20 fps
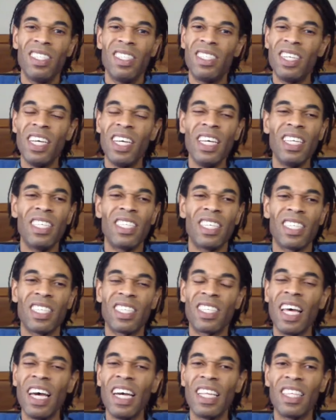Jesus, it's
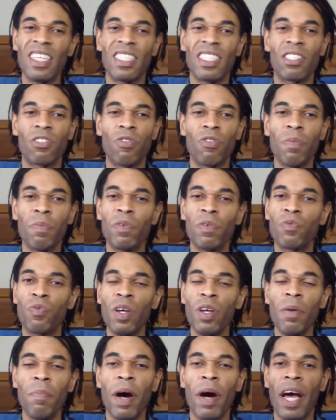like this script was
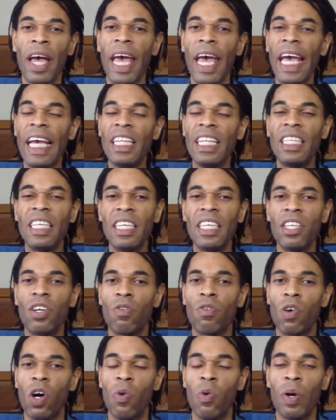written by an
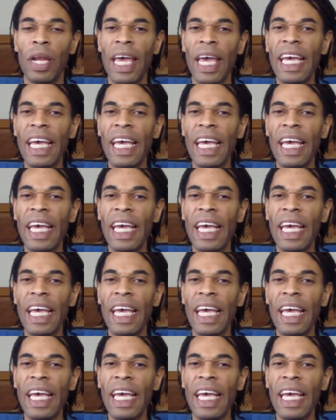18-year-old with